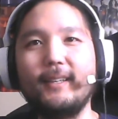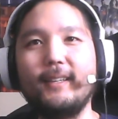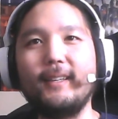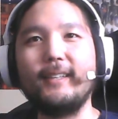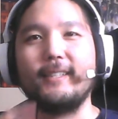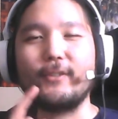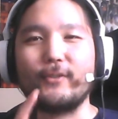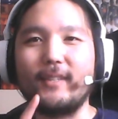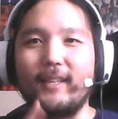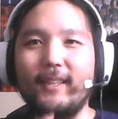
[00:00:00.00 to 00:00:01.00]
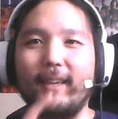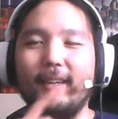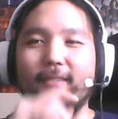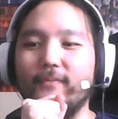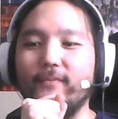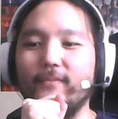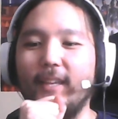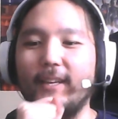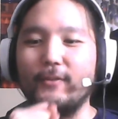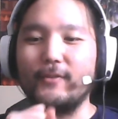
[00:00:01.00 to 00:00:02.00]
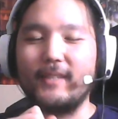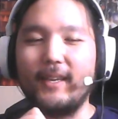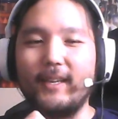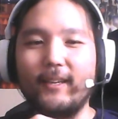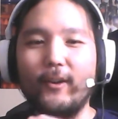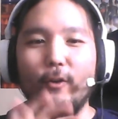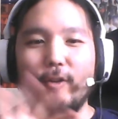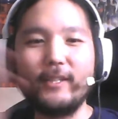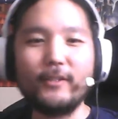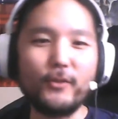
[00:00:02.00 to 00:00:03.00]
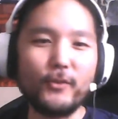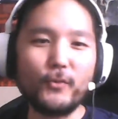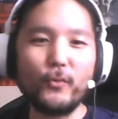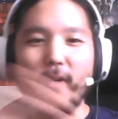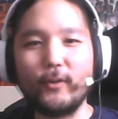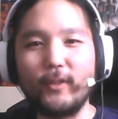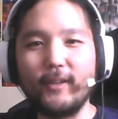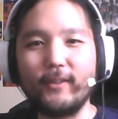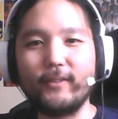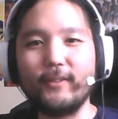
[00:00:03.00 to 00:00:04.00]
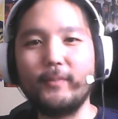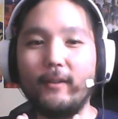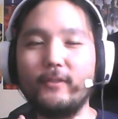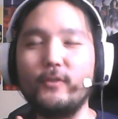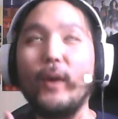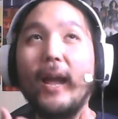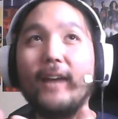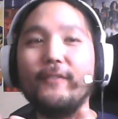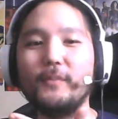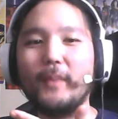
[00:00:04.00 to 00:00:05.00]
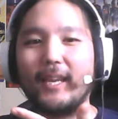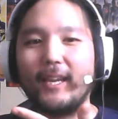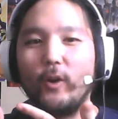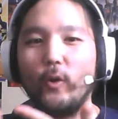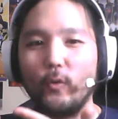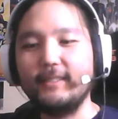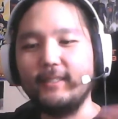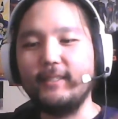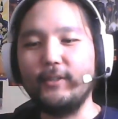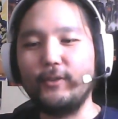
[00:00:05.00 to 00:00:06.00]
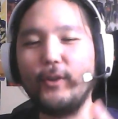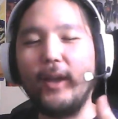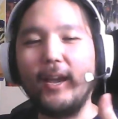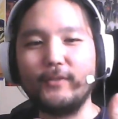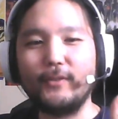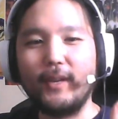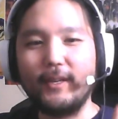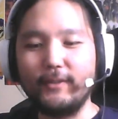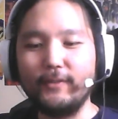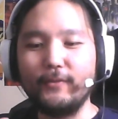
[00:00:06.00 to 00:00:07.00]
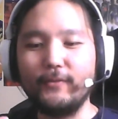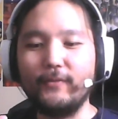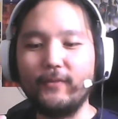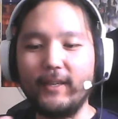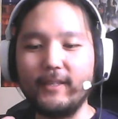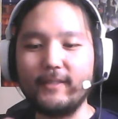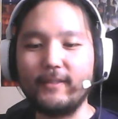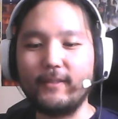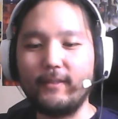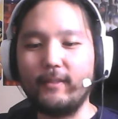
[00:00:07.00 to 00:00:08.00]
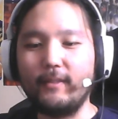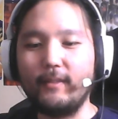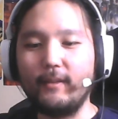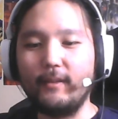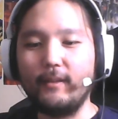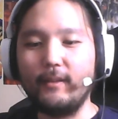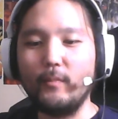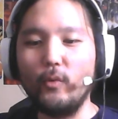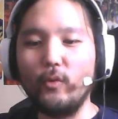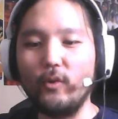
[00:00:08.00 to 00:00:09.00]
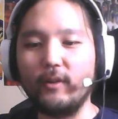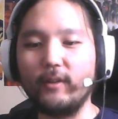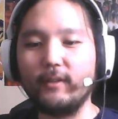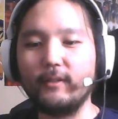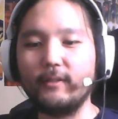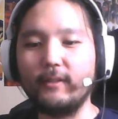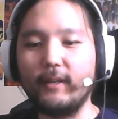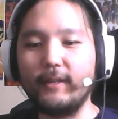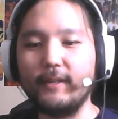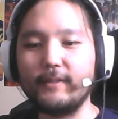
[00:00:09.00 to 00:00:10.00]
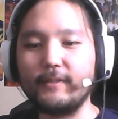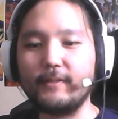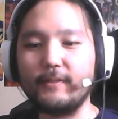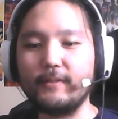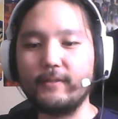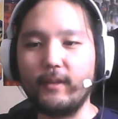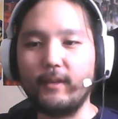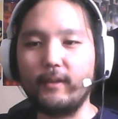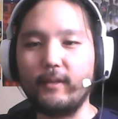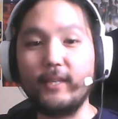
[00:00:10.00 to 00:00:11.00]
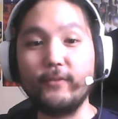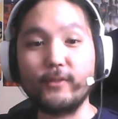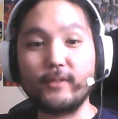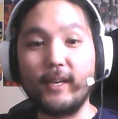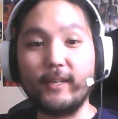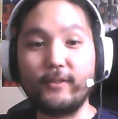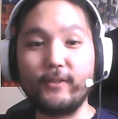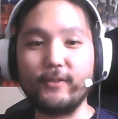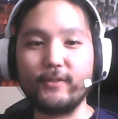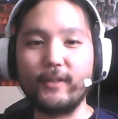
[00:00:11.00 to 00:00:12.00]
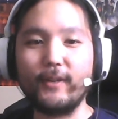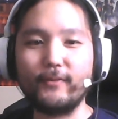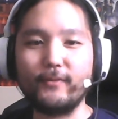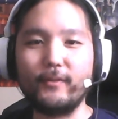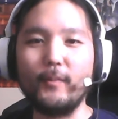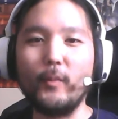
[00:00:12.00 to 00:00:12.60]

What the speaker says: it's interesting that they don't say, like, oh, you need to choose one or the other, but two halves making a whole. You know, you have to kind of face the more, I guess, evil side to yourself, the more